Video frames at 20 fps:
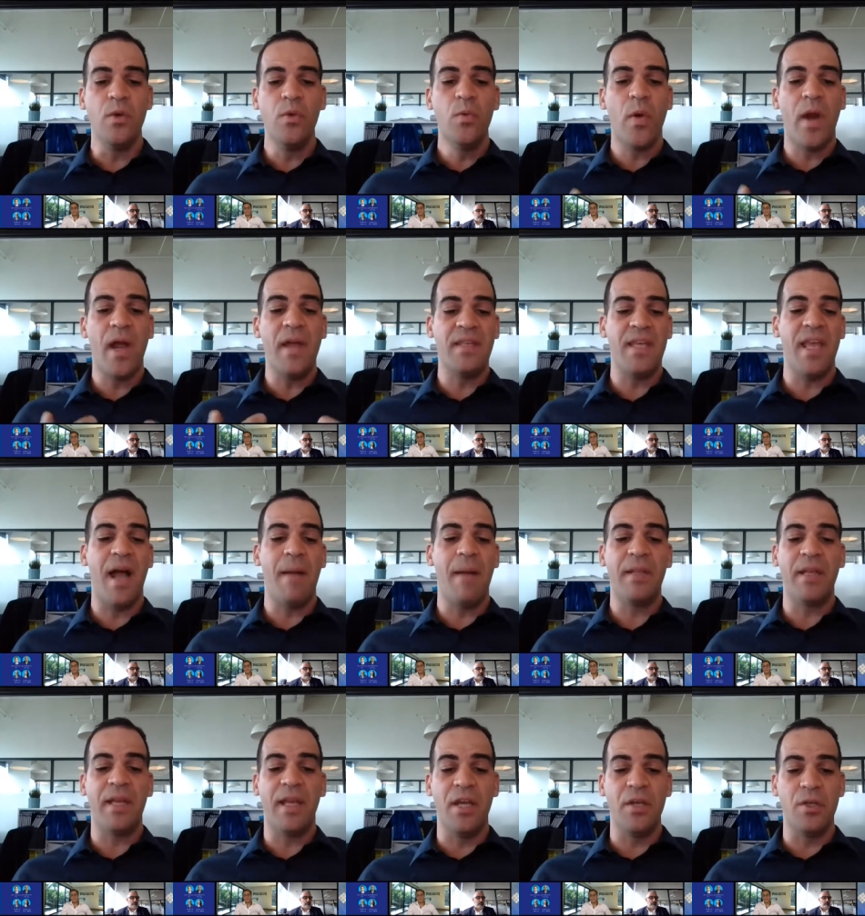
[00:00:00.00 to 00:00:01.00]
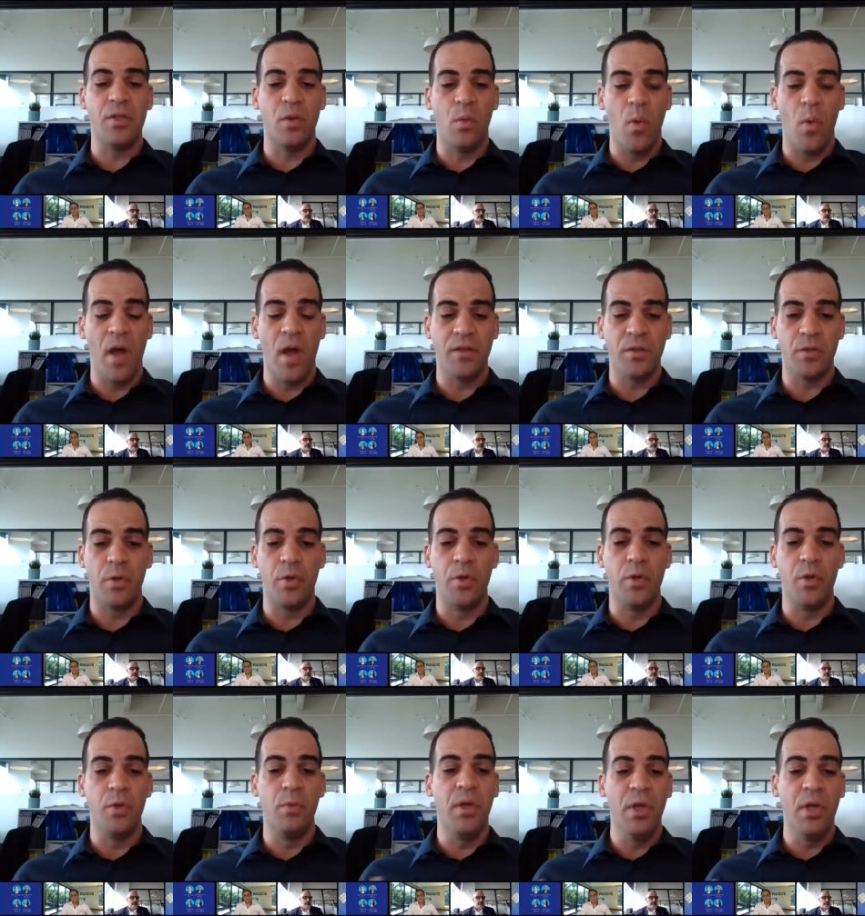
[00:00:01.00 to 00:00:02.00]
And you write the application once,
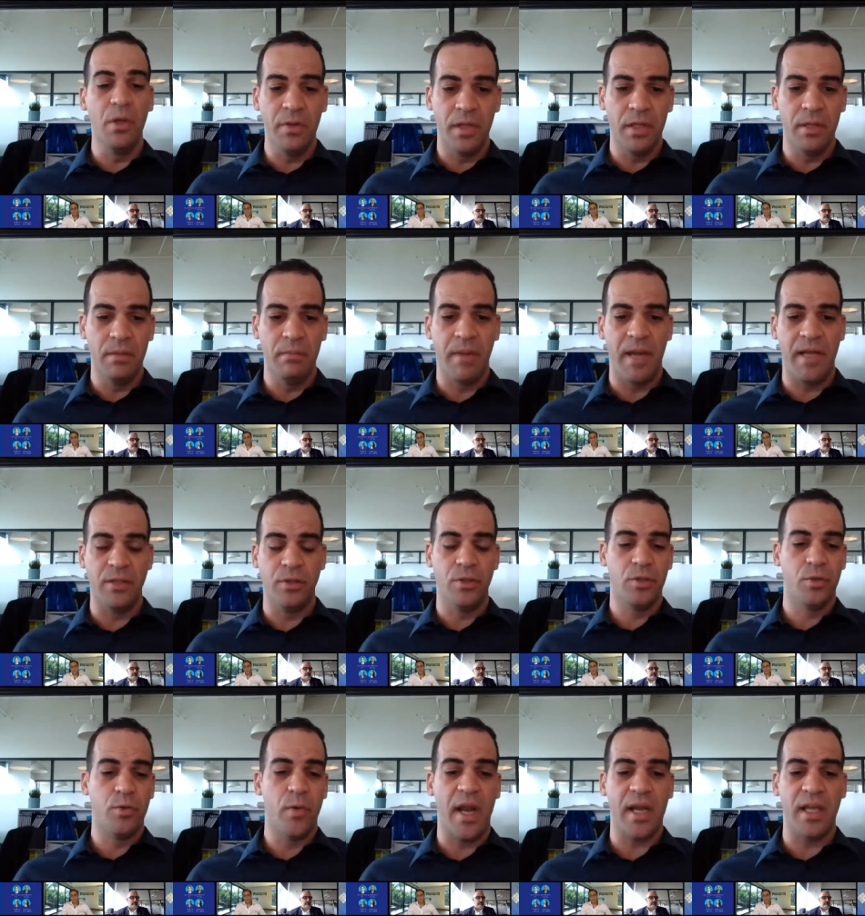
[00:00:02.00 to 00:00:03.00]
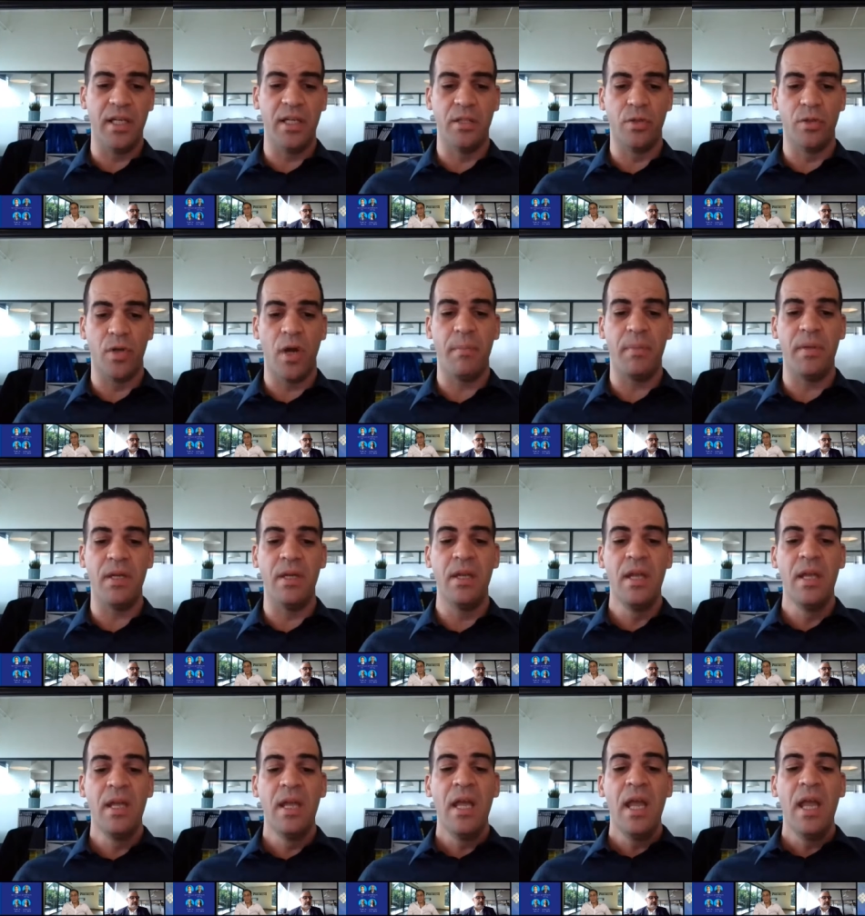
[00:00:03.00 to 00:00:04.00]
where you build it, just dragging and dropping,